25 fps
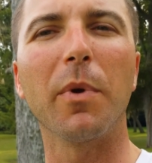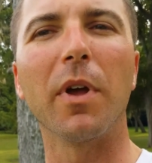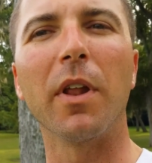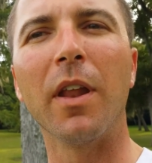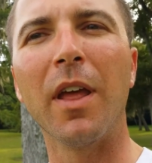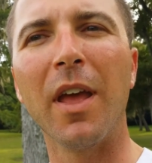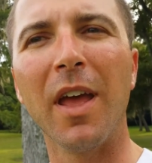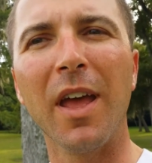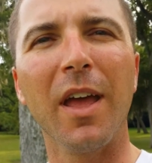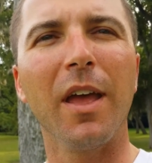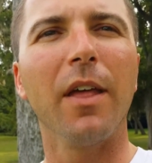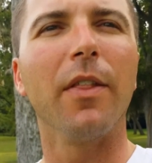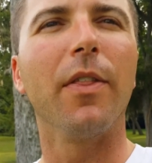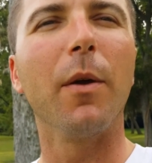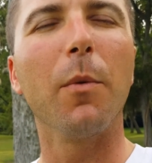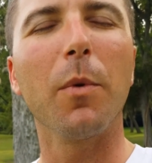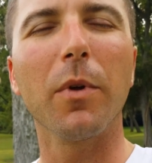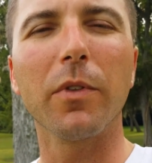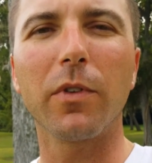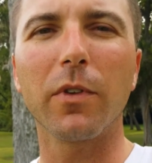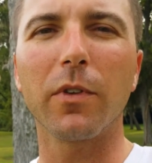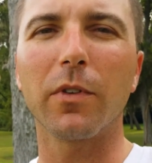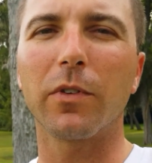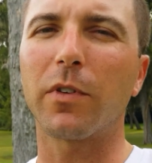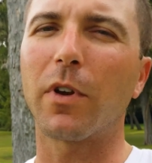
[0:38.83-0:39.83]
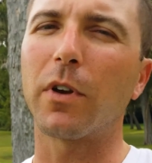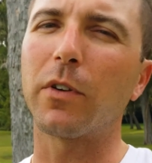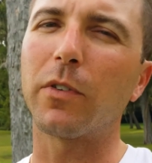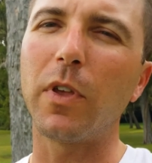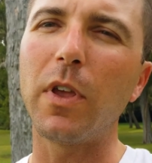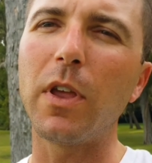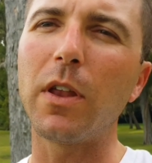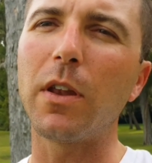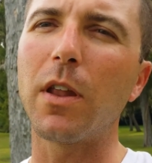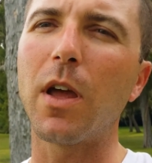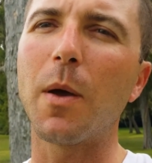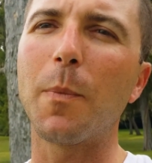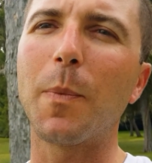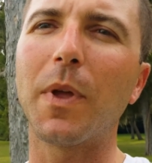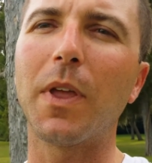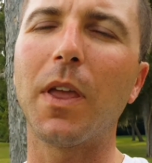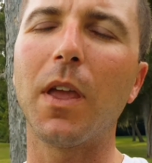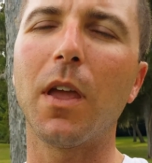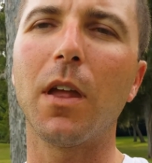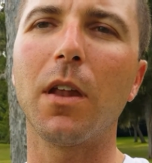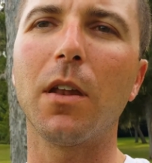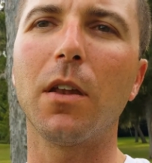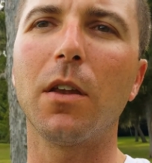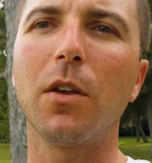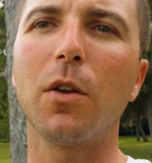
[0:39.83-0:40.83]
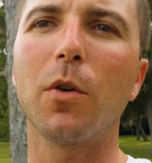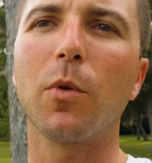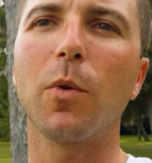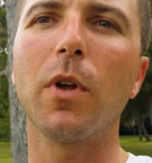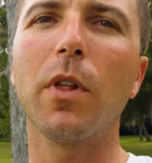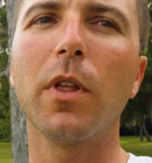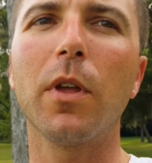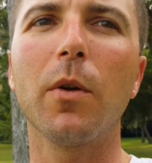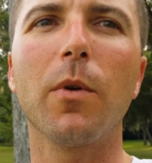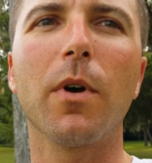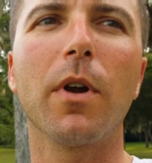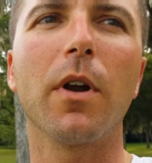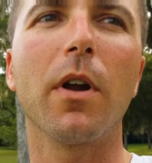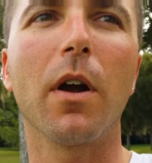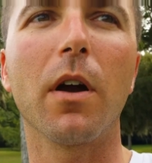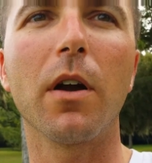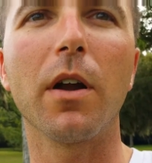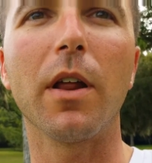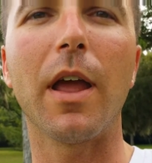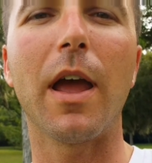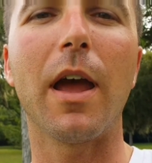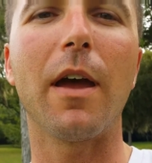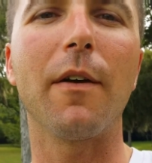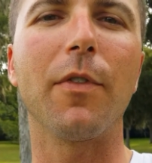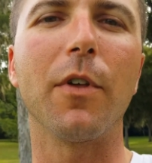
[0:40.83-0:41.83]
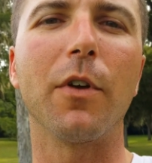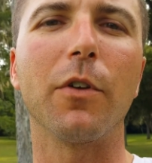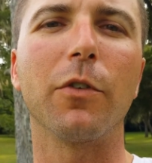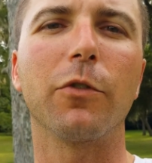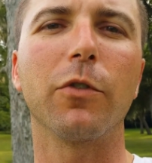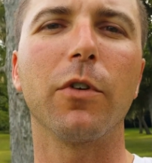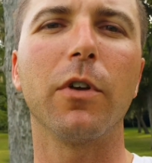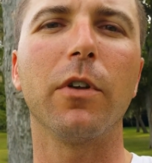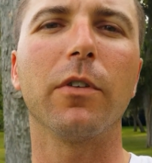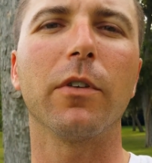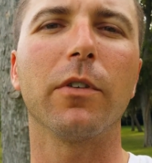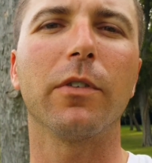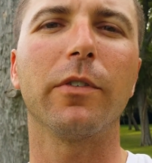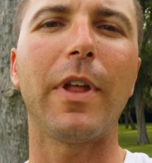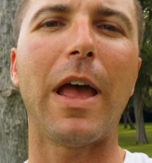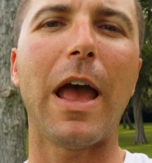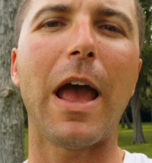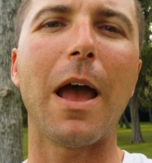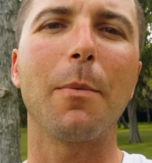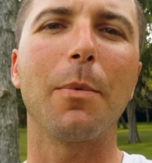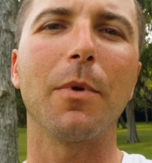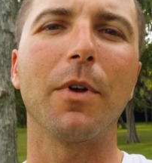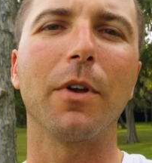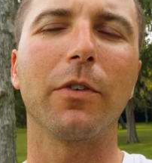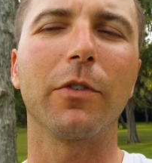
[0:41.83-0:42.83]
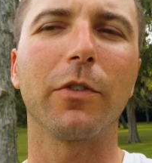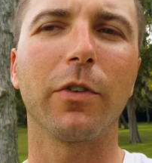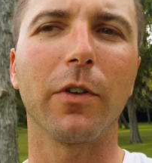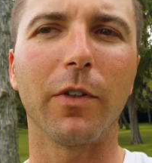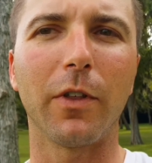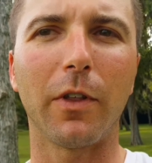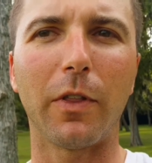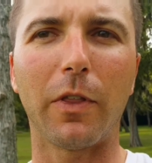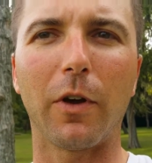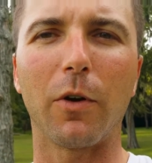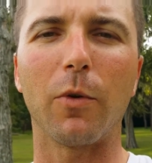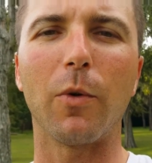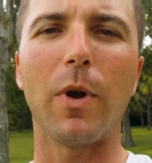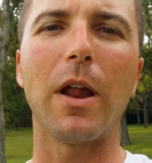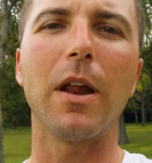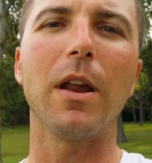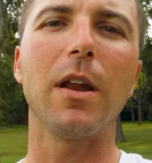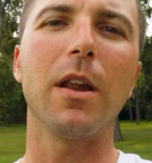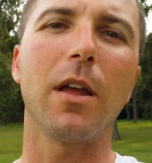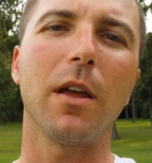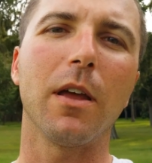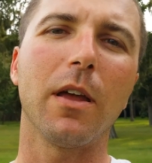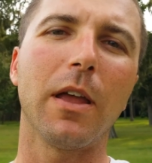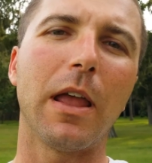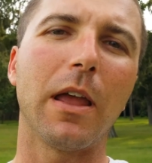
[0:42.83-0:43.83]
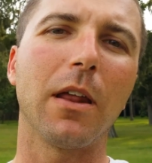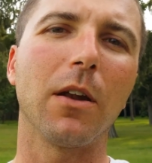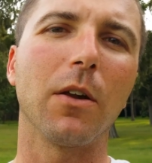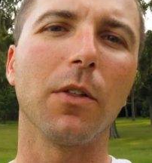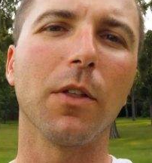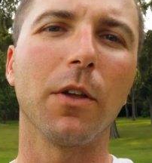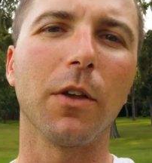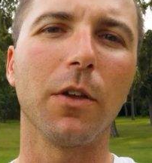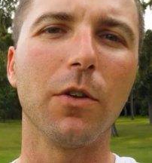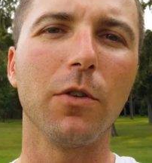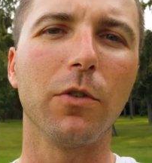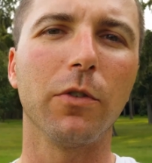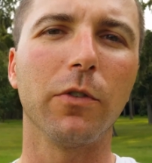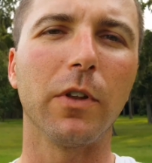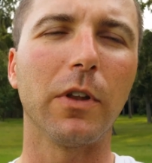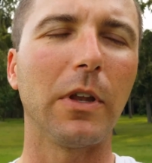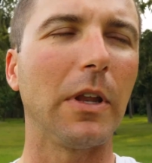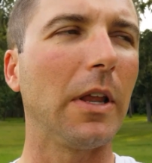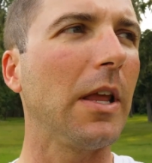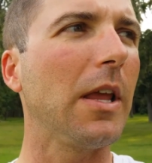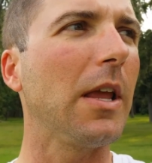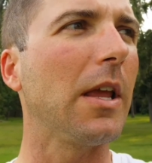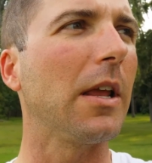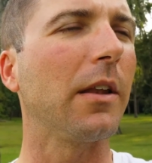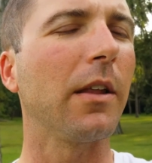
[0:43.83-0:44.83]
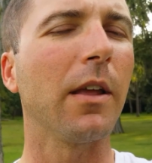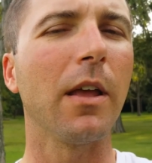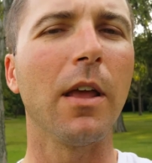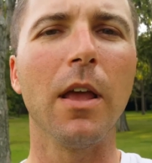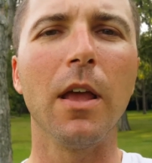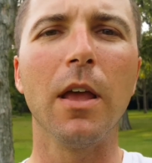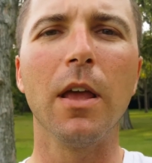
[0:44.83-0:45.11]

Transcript: But then once it starts heating up again, you really want to already have those trees established so that they're ready to handle the Houston heat.